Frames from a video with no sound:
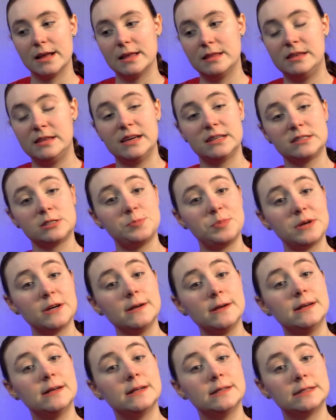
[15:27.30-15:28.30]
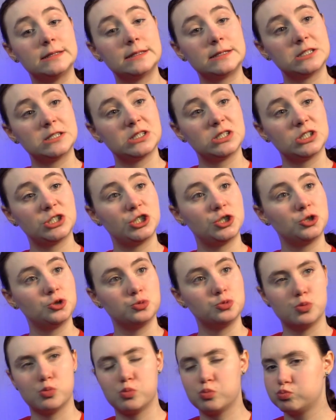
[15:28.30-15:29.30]
The experience
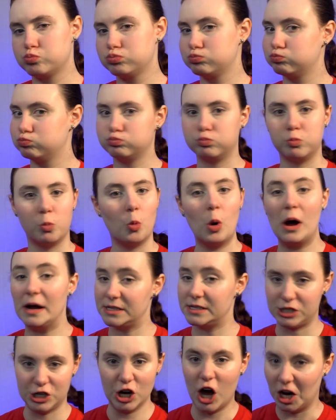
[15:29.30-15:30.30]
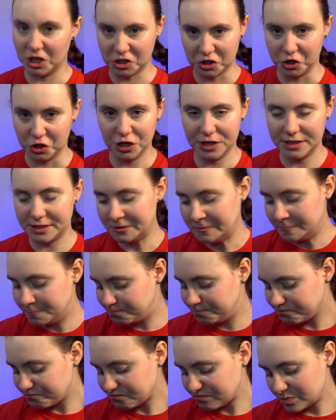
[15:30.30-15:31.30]
was not good.
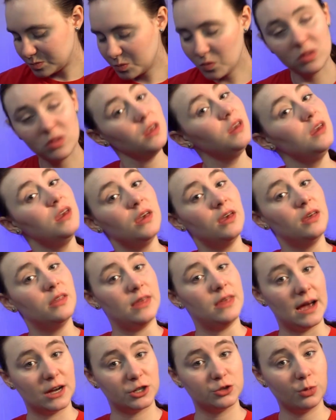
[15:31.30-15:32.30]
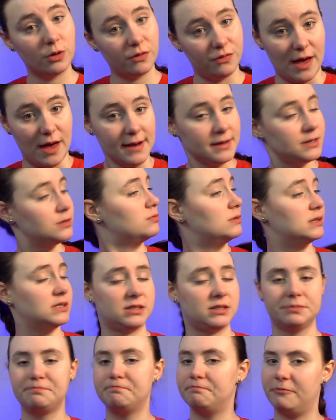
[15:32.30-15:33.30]
The actual vet
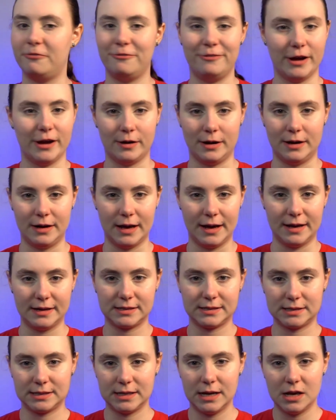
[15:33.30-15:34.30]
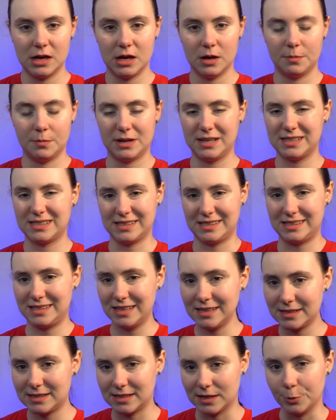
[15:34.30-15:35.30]
was very nice, but his
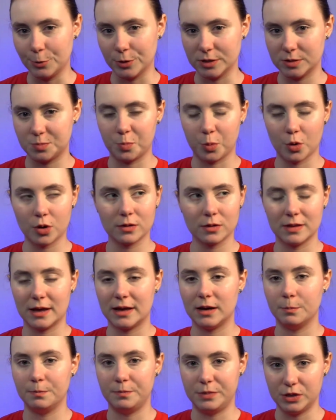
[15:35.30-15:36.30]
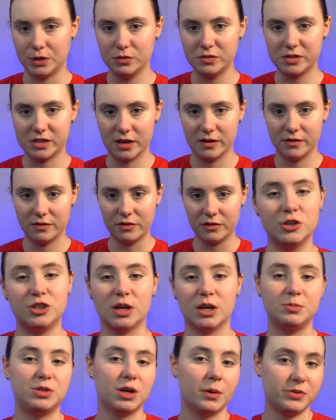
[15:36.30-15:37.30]
assistant was borderline abusive.
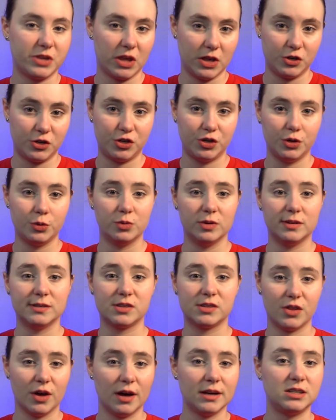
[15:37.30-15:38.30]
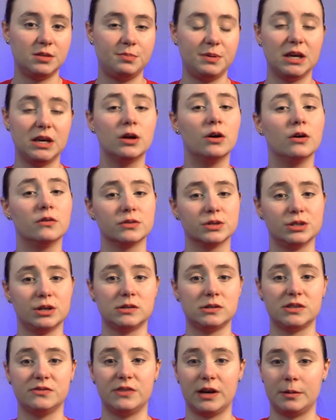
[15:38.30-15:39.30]
Jub's issue was thought to be an
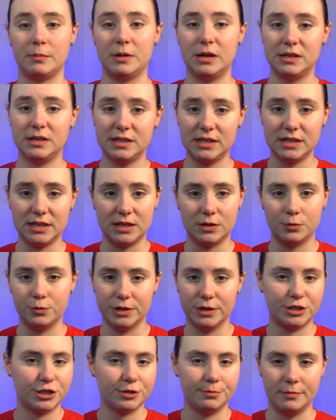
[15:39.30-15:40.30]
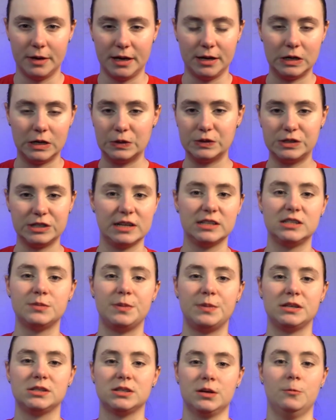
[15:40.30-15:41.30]
overdose of vitamin D, which made no sense
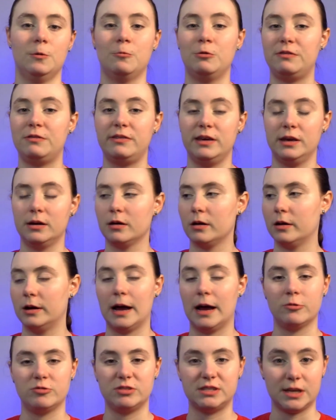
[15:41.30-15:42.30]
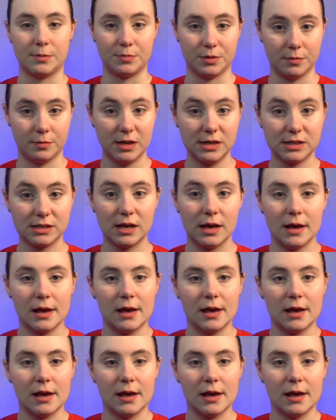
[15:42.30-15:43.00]
based on what we feed her and how we supplement.